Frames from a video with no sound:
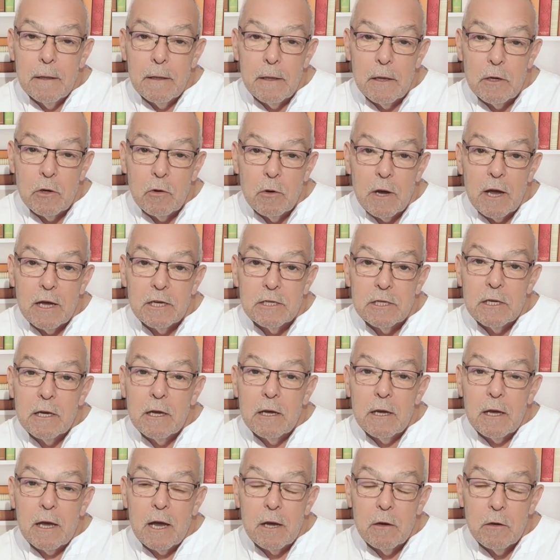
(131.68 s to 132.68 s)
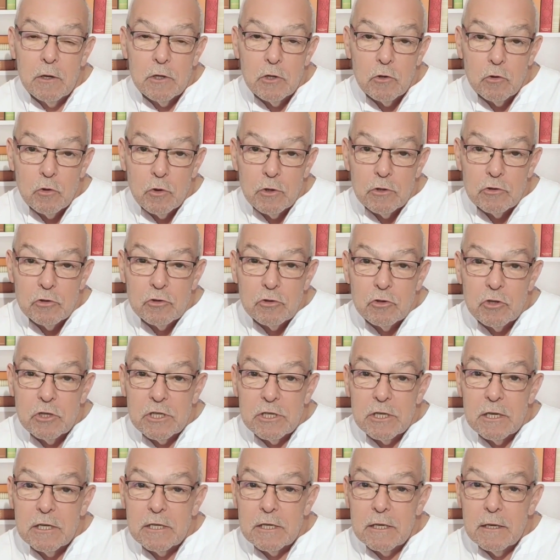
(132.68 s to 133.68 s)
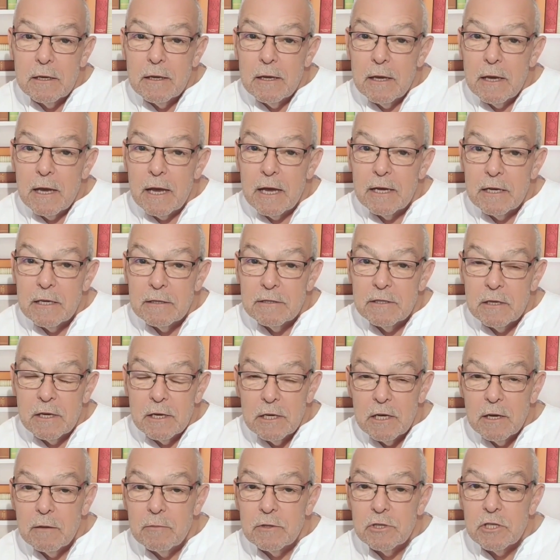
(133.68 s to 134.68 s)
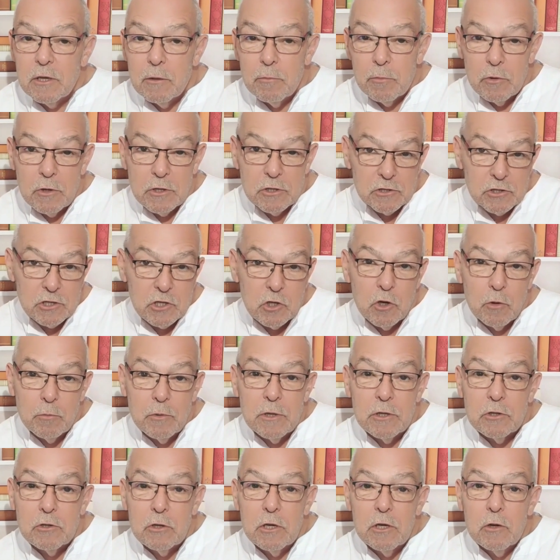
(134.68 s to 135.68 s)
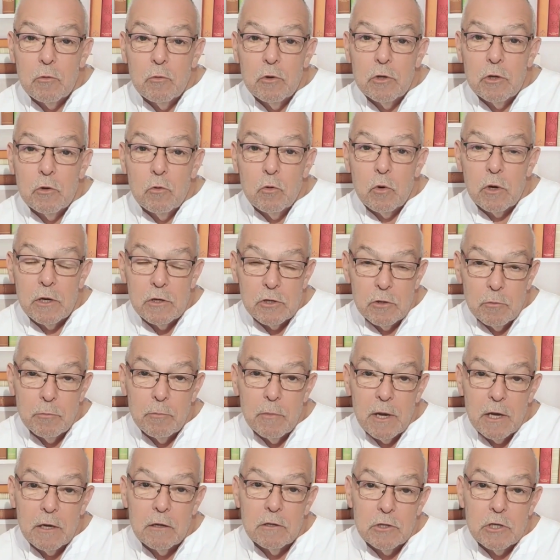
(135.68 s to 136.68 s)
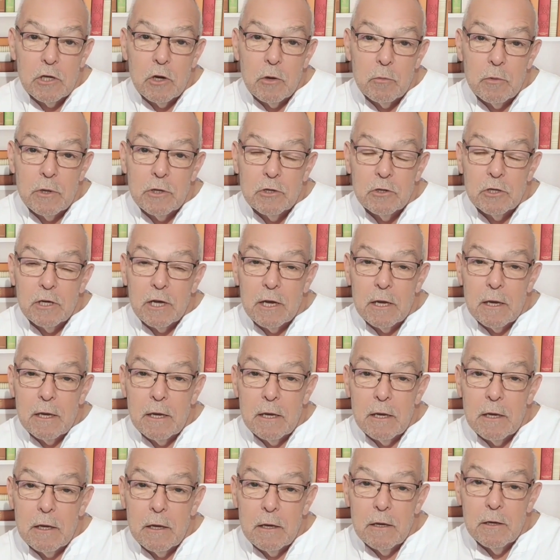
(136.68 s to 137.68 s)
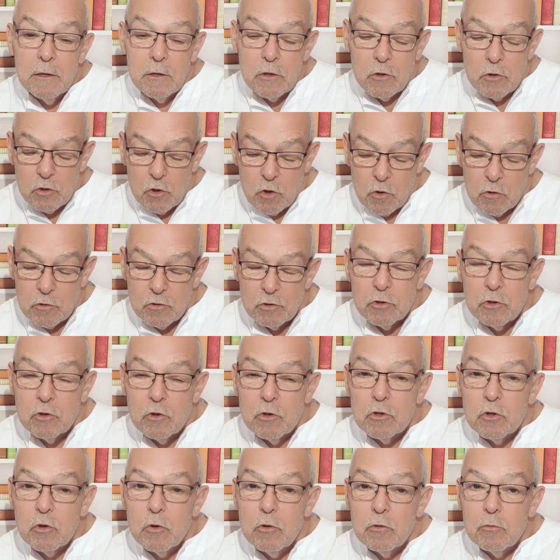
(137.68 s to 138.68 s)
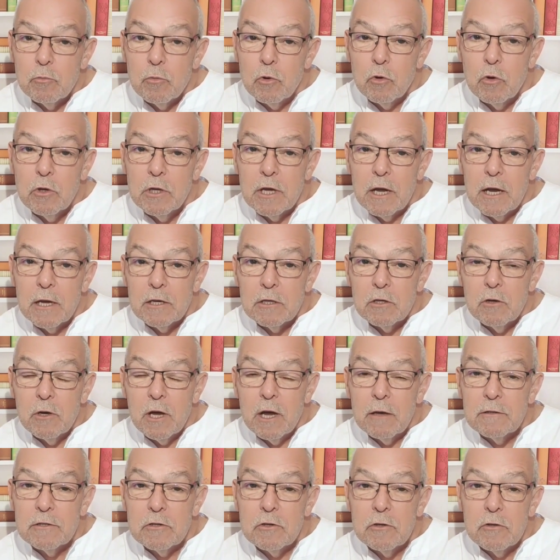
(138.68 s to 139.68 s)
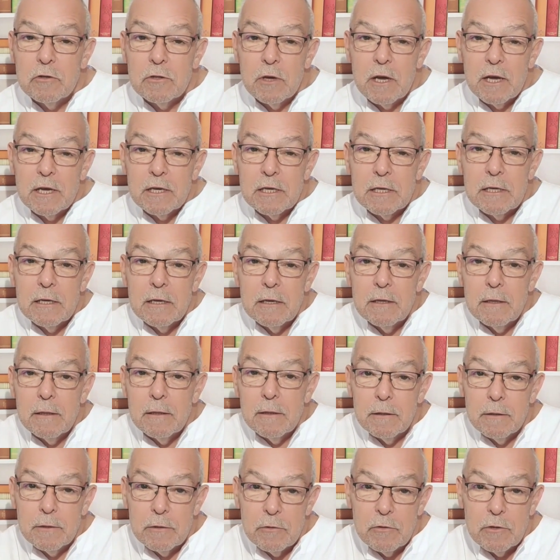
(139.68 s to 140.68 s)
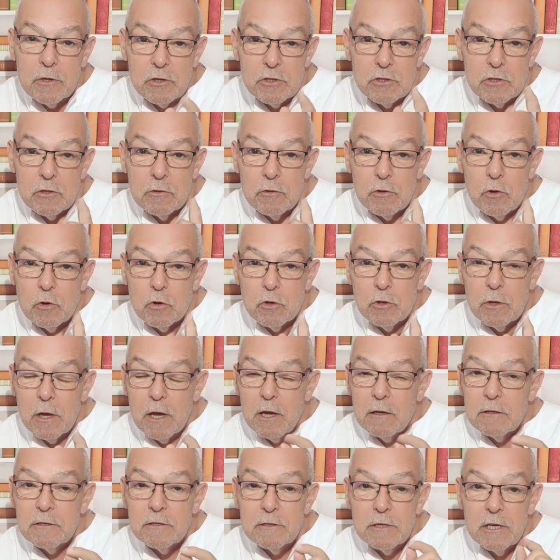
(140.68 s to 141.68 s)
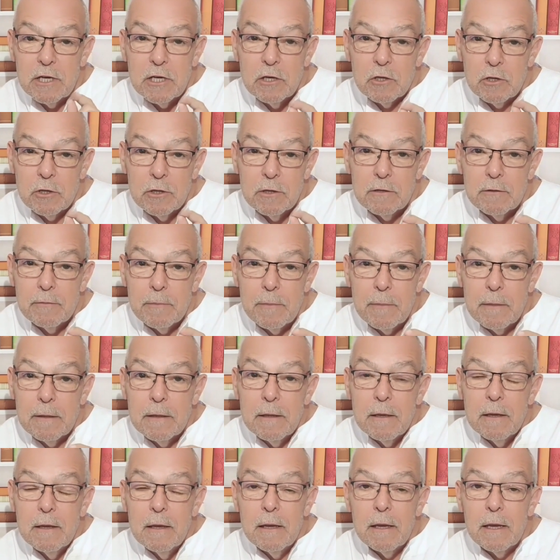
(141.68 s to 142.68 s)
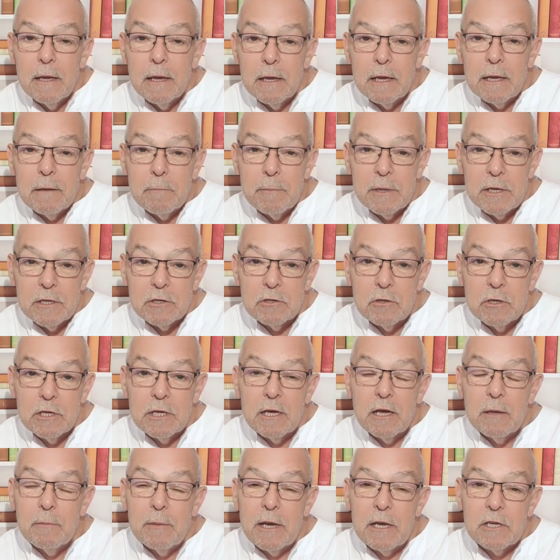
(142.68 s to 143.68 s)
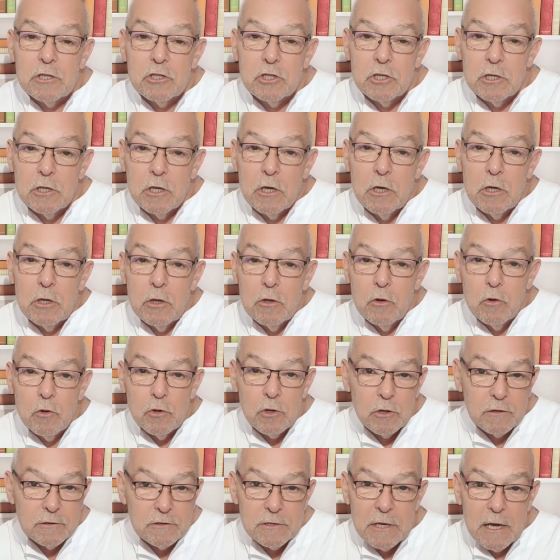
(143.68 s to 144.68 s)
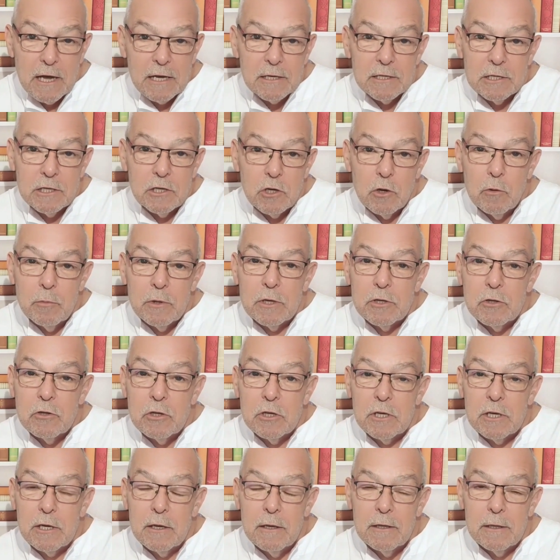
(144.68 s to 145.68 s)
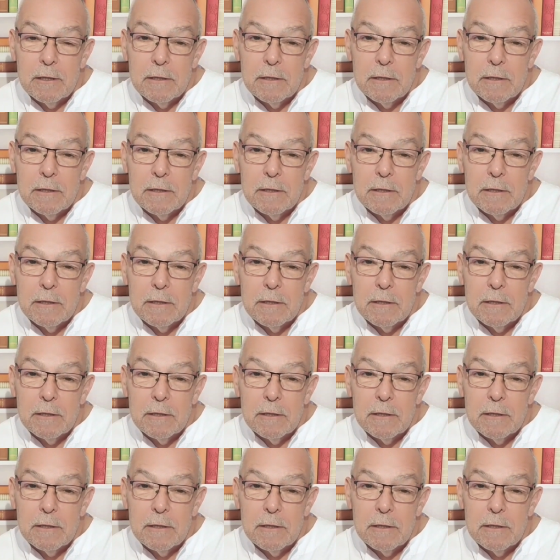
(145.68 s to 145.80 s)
You ask, how are you going to treat it? And if it comes up with geometry, with quantum biogeometry, you go to your notebook and you have to find, first of all, a figure. It can be three-dimensional or a flat geometry.